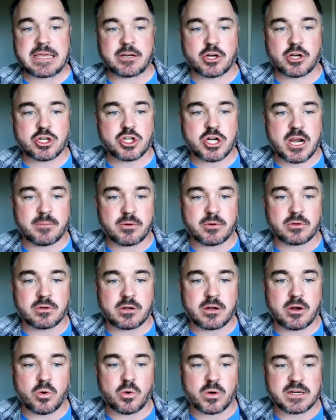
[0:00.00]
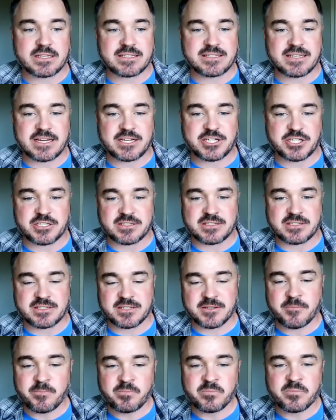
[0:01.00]
intertribal organizations.
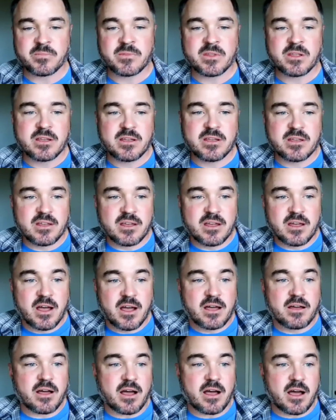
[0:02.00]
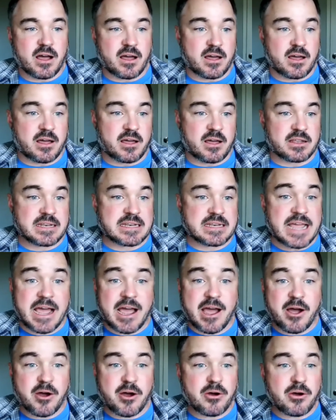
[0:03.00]
Uh,
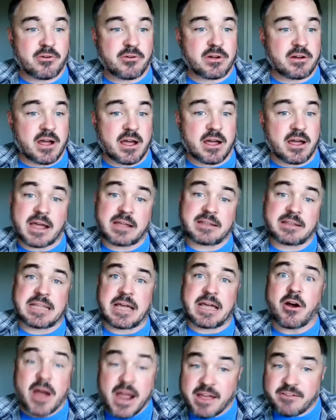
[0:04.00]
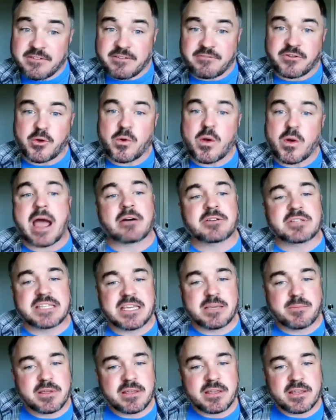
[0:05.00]
now, uh, now I have a few
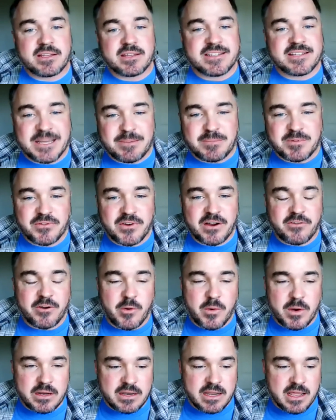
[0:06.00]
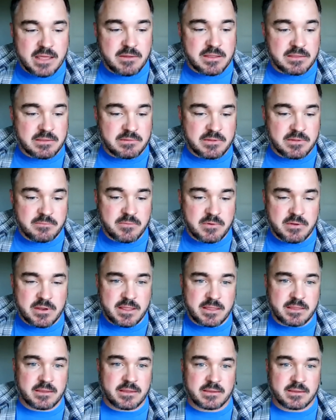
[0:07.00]
housekeeping tips for everyone, and,
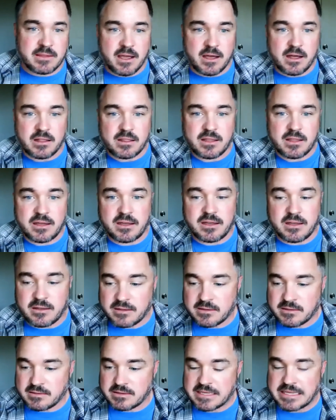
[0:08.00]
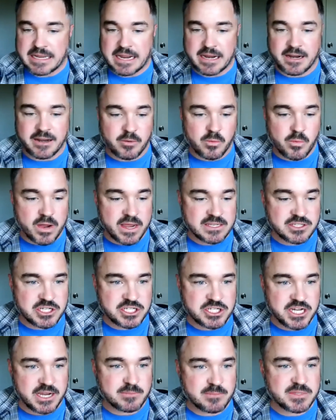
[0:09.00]
and I'll uh, get out of the way so
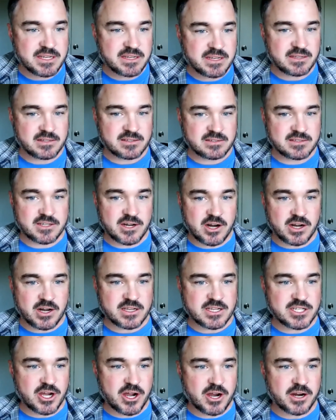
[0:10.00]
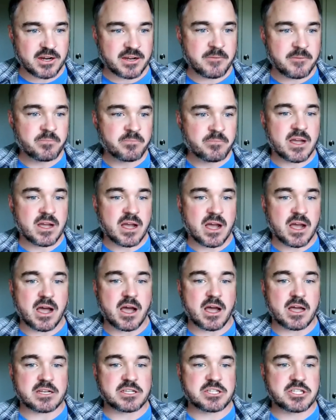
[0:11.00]
James can start his talk.
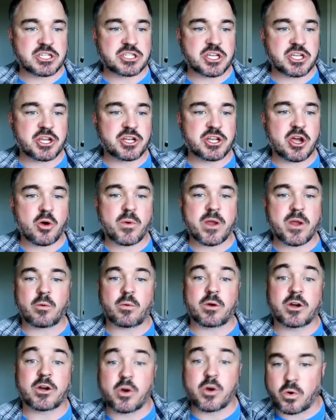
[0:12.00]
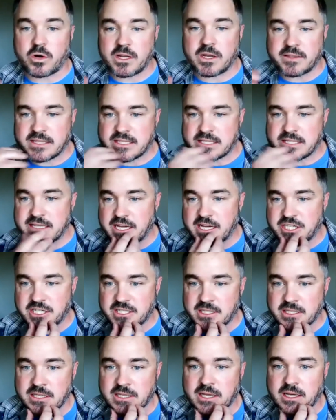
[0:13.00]
Uh, just so you know, we are recording this
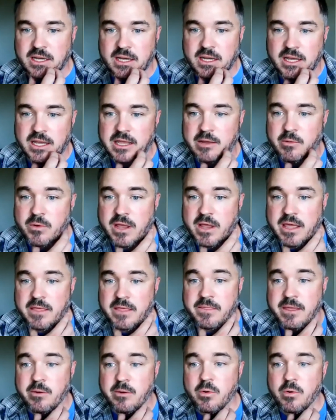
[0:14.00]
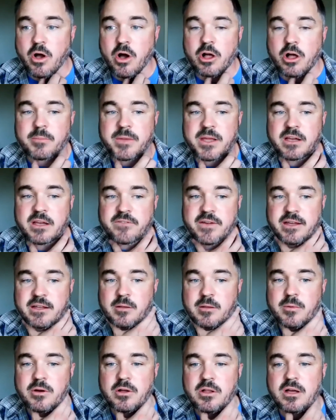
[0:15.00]
session uh, and, and, they will all be
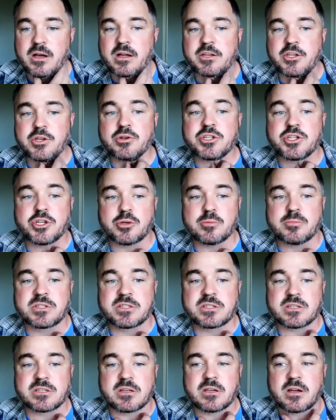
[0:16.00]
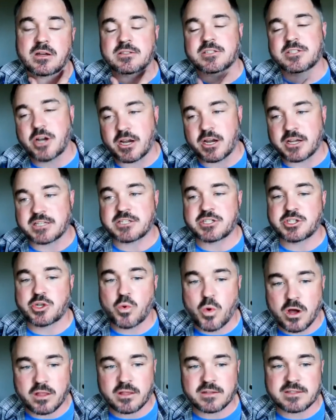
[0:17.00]
available on YouTube's, uh, sorry,
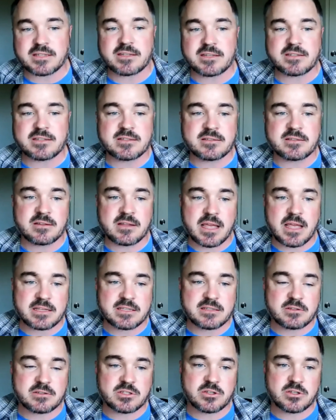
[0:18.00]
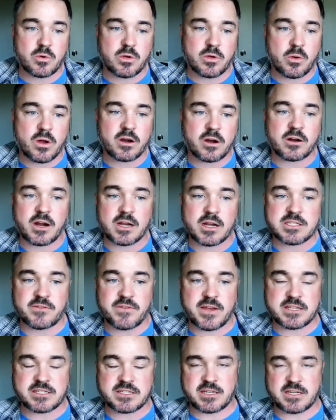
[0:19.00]
Tualatin Soil and Water
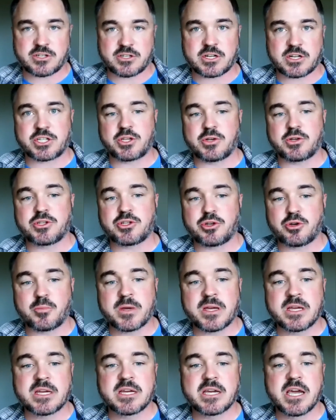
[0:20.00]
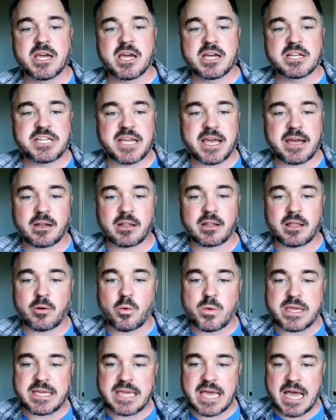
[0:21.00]
Conservation District's YouTube channel a
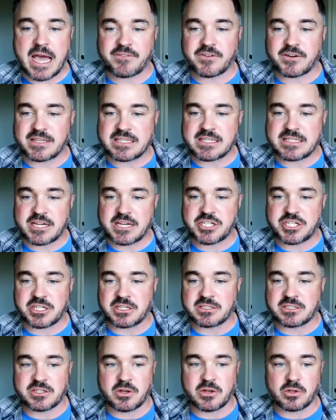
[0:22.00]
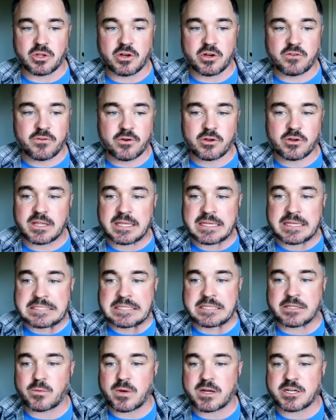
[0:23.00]
week after the session. So look for
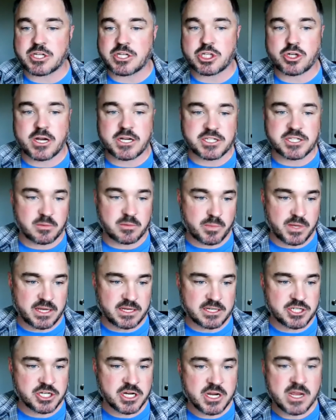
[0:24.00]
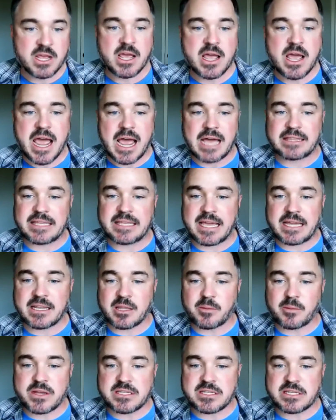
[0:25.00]
links in the registration page. At the end of
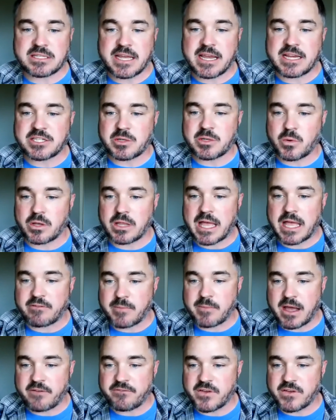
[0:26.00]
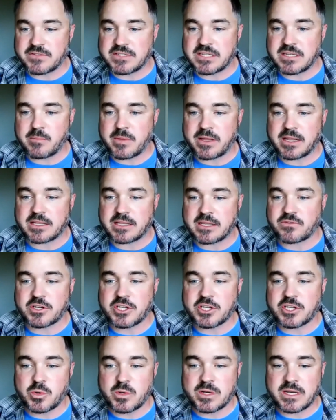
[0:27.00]
the presentation, we'll have about 15 minutes for
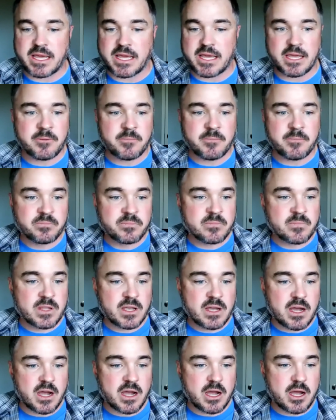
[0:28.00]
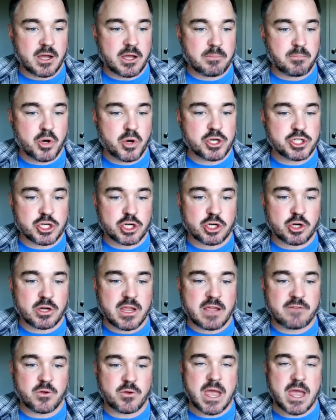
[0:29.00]
Q&A. Uh, put your,
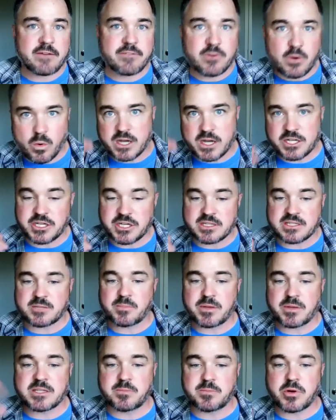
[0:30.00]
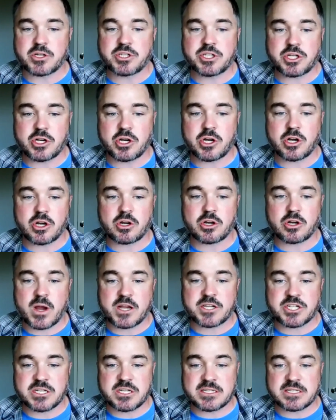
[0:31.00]
if you have questions, please put your
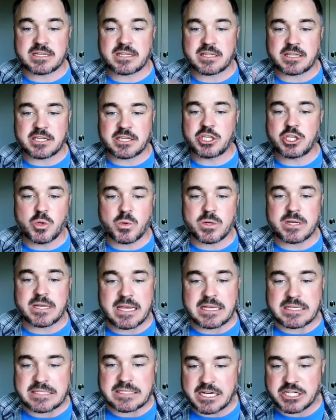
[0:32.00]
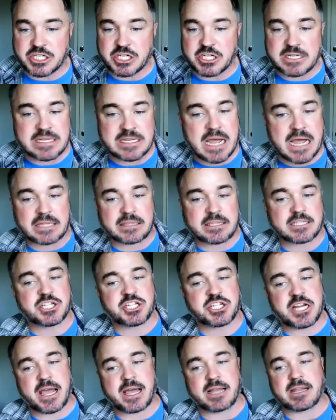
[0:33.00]
questions into the Q&A section, not the
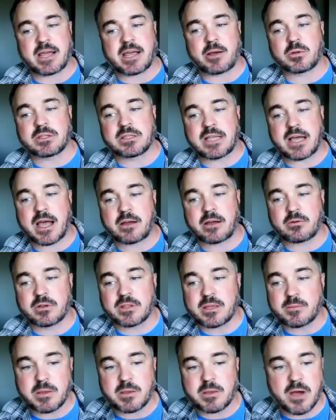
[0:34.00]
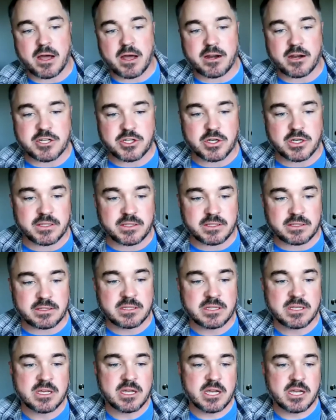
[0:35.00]
chat. I will not really be monitoring